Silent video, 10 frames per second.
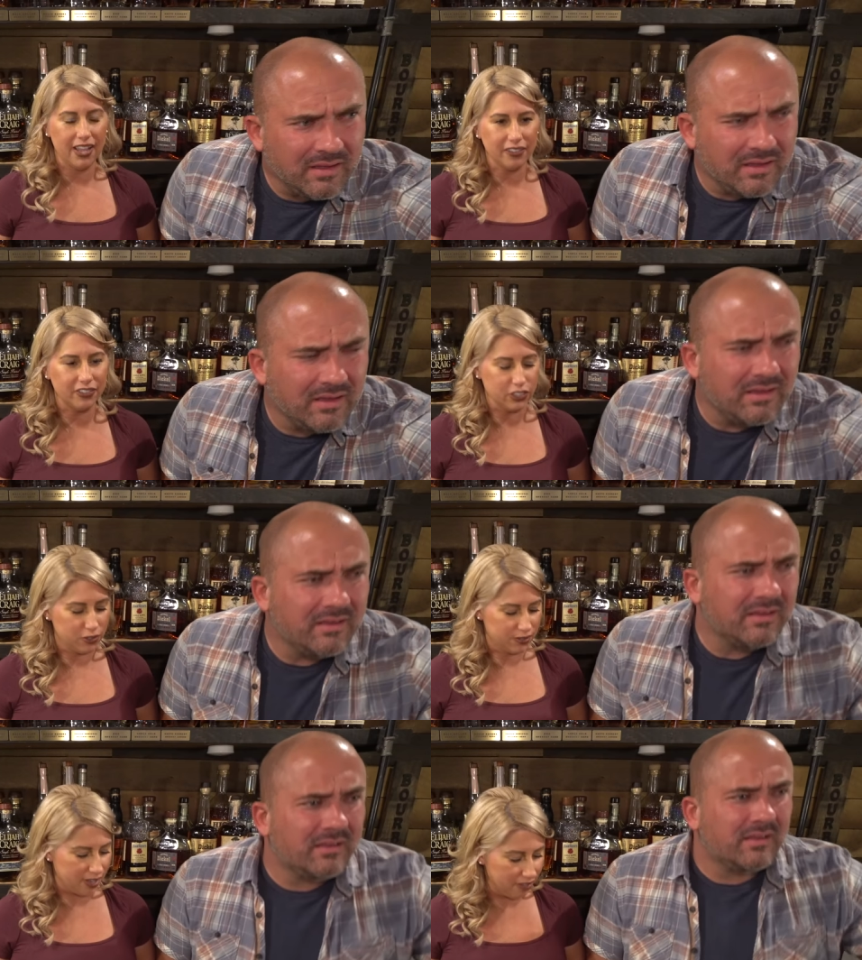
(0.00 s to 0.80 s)
Speaker 1: Elephant
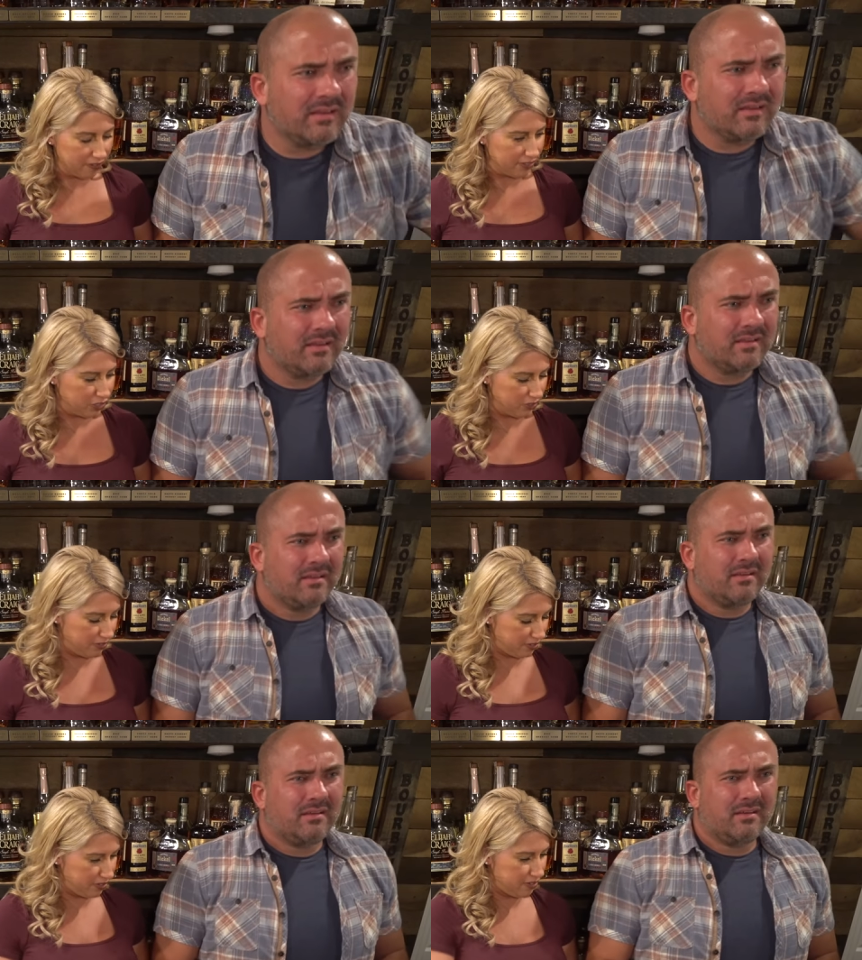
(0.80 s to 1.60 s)
juice, elephant
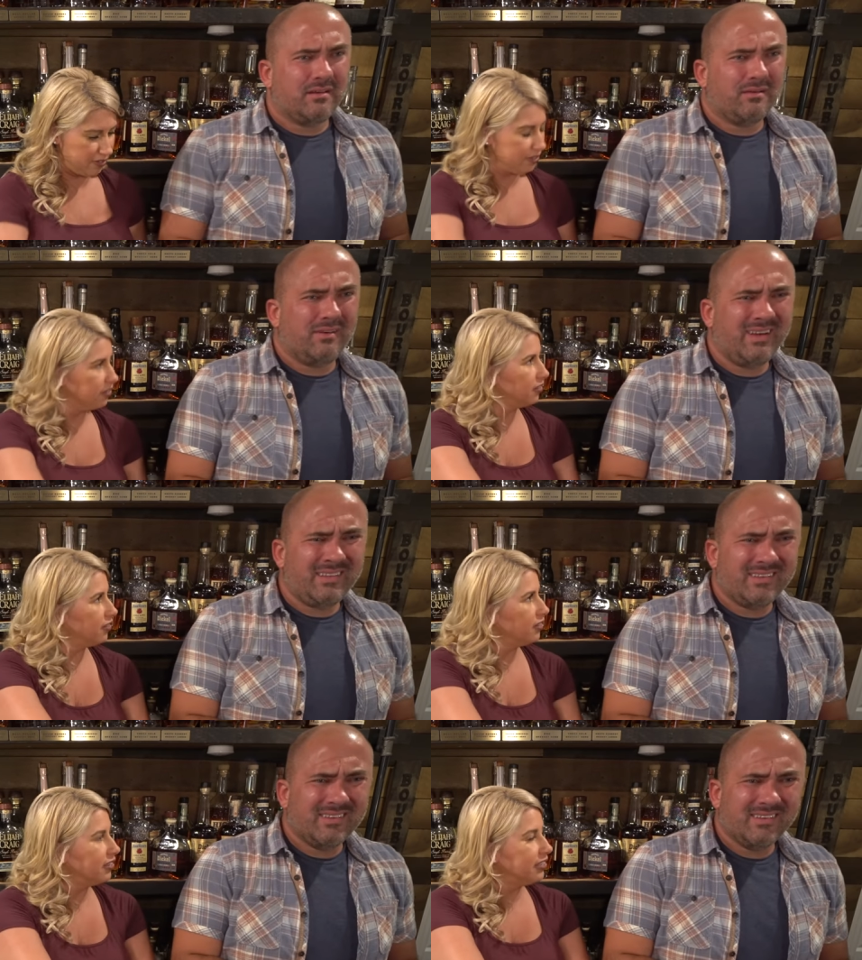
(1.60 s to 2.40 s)
juice.
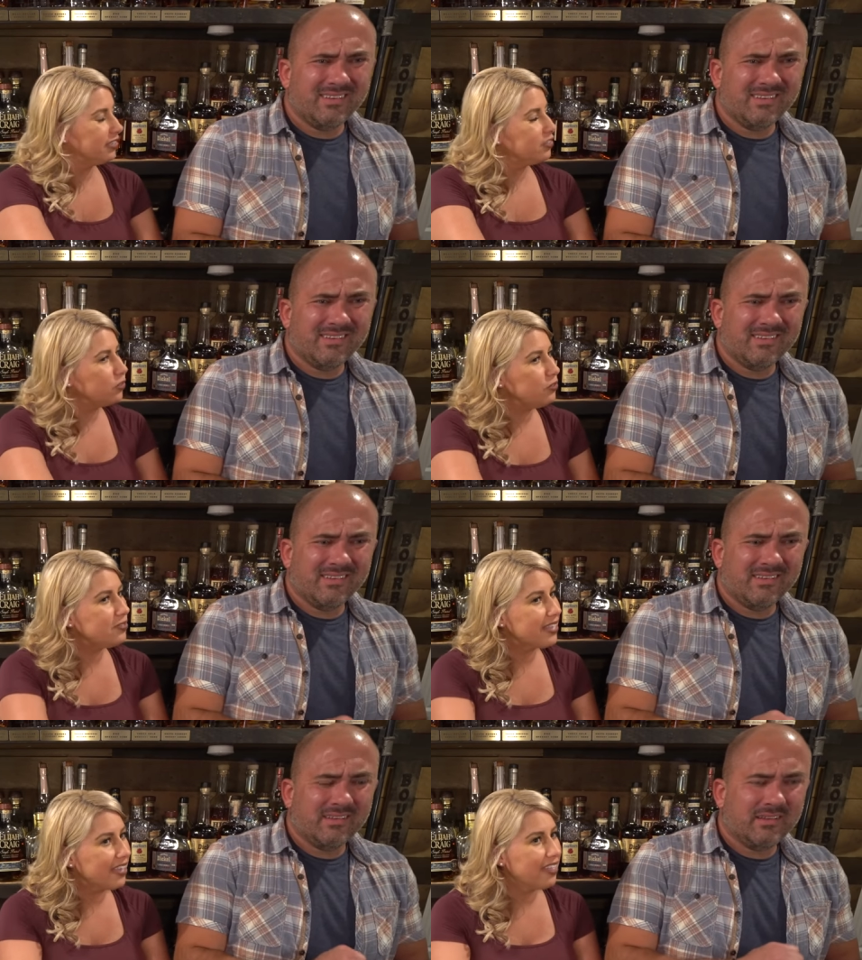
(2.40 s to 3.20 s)
What? Don't you
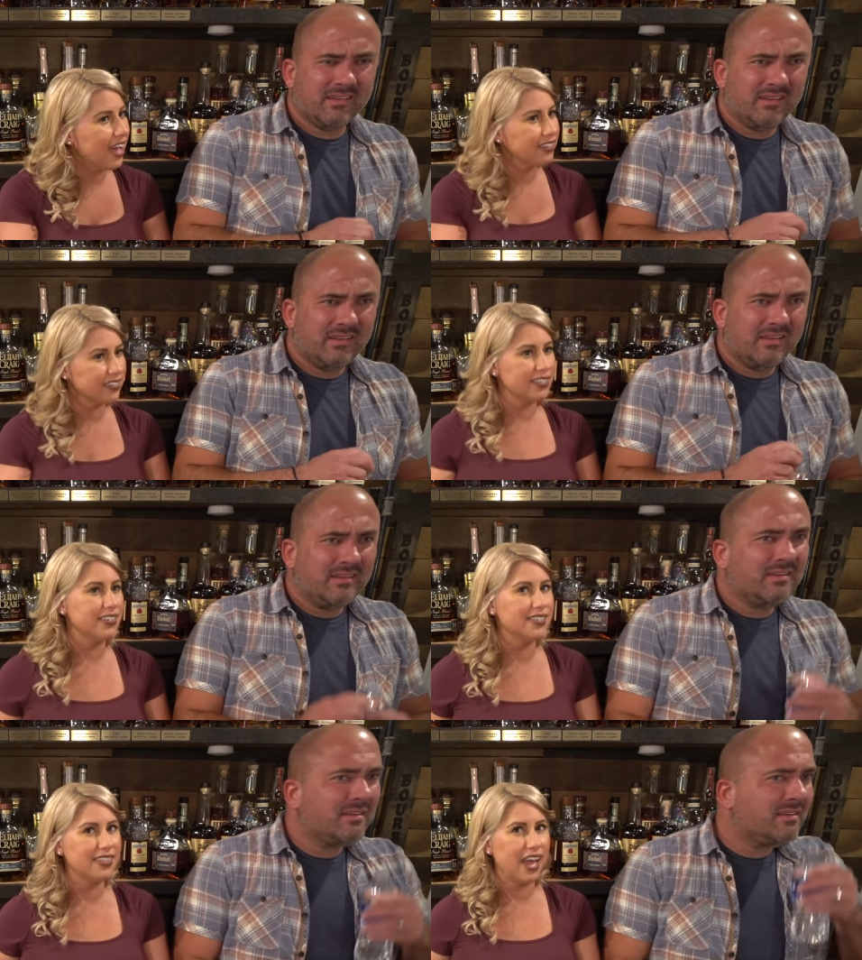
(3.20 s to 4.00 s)
say that? To,
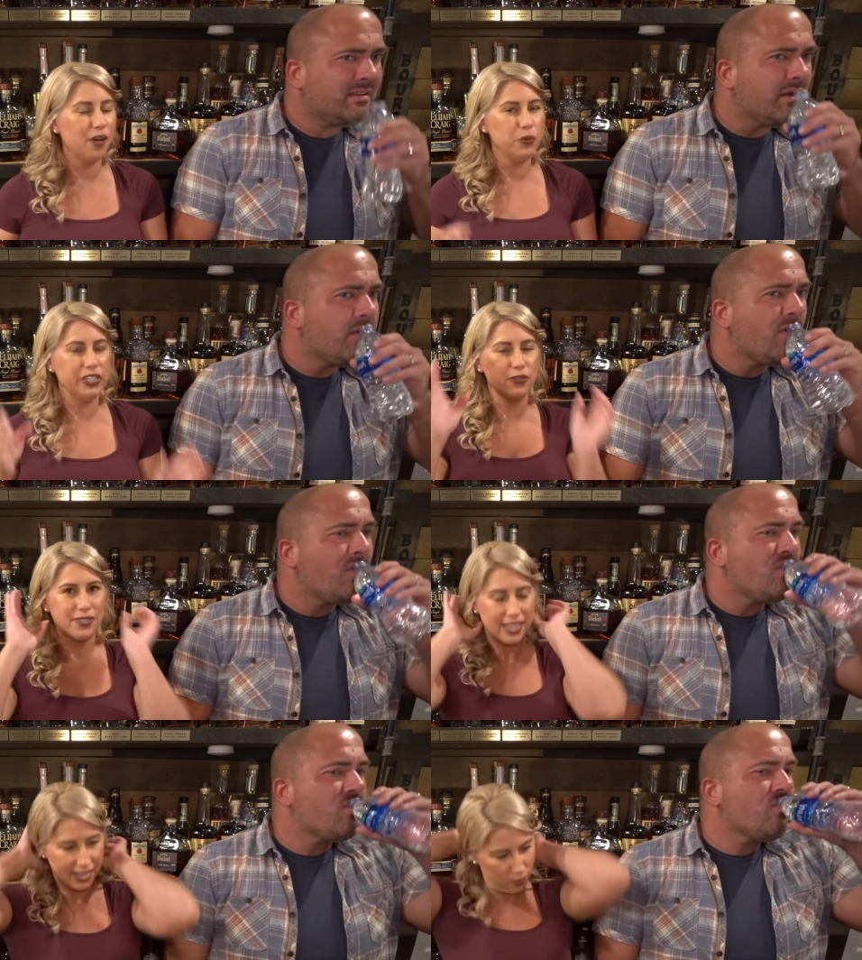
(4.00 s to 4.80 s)
isn't that what you
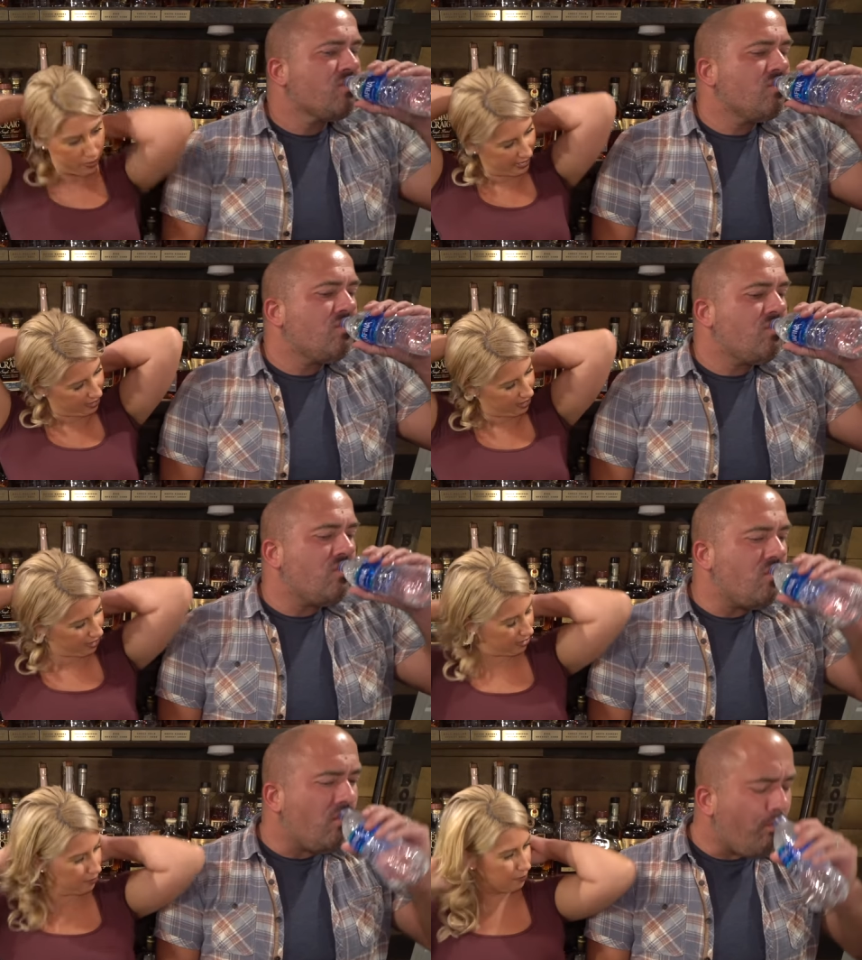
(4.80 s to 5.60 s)
say when
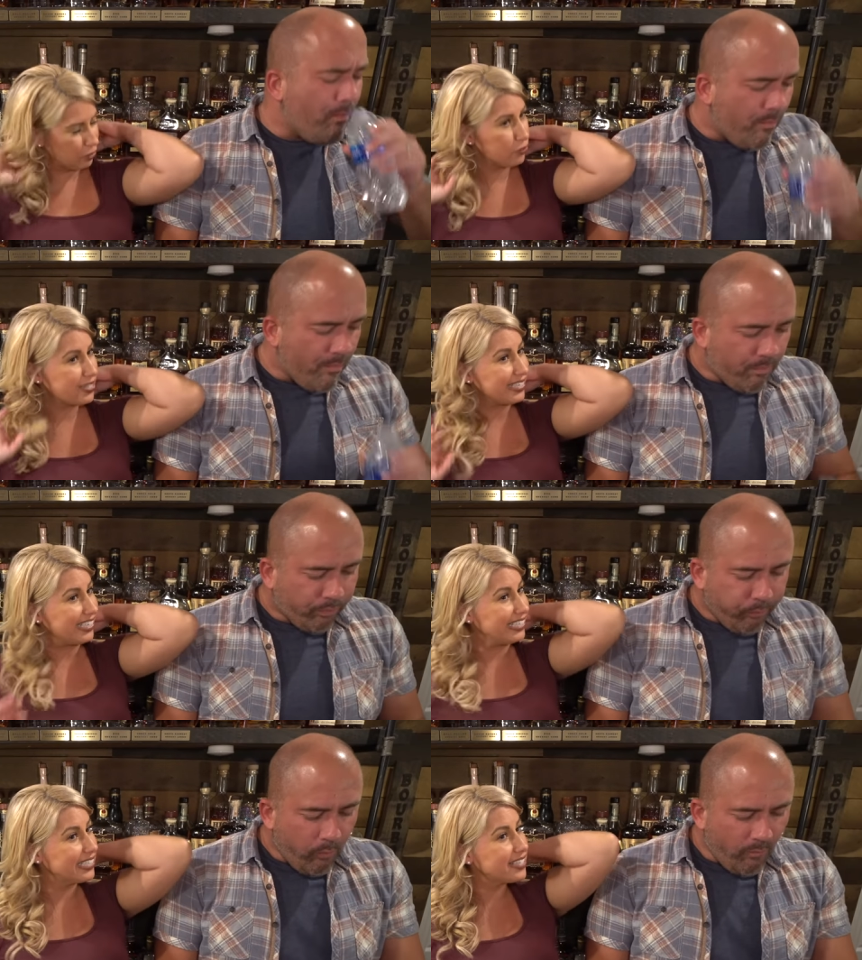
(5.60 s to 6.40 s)
um, you
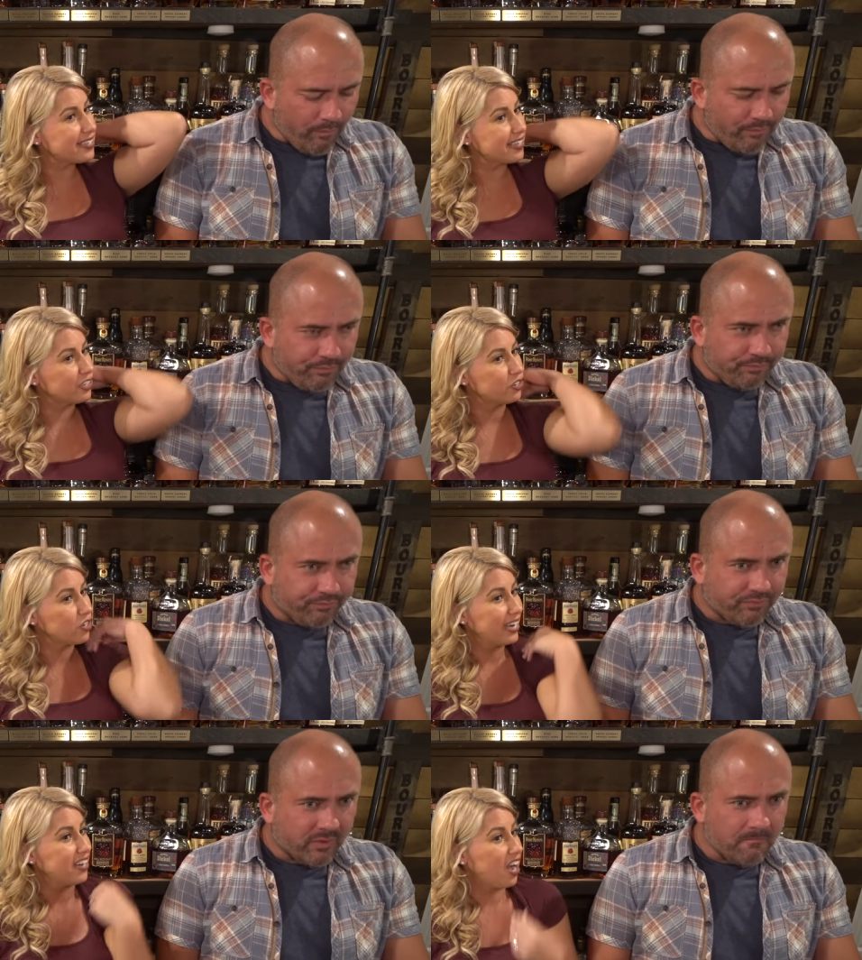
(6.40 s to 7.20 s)
sneeze and you're
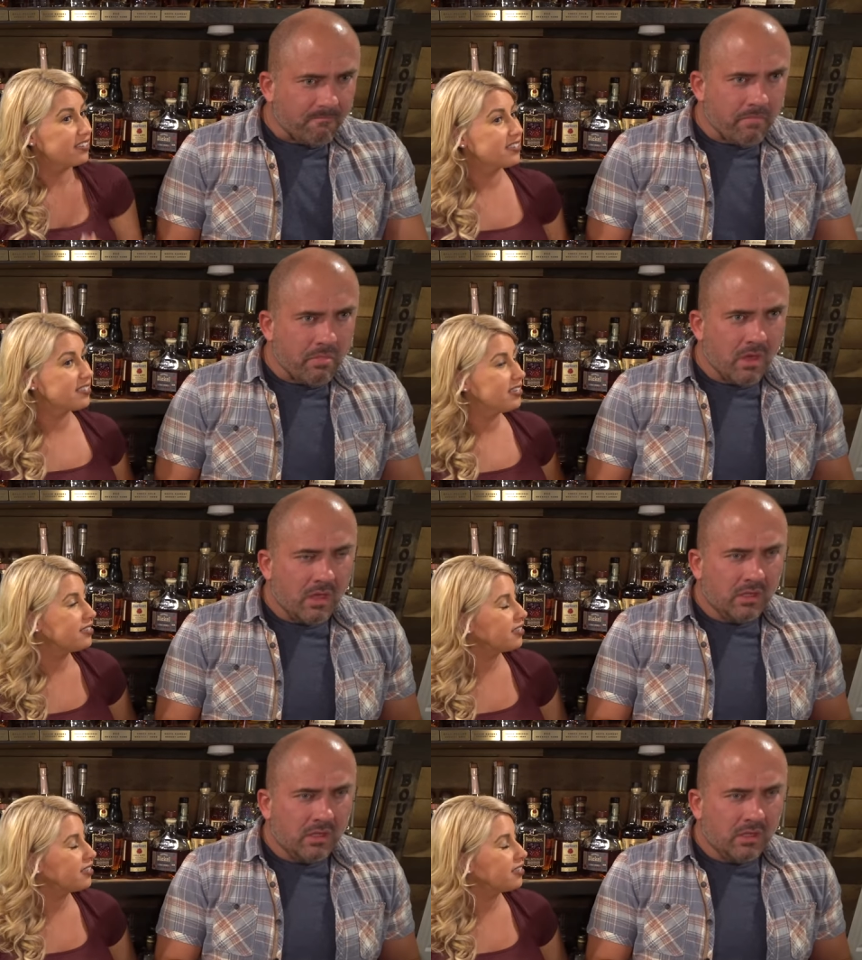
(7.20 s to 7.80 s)
trying not to sneeze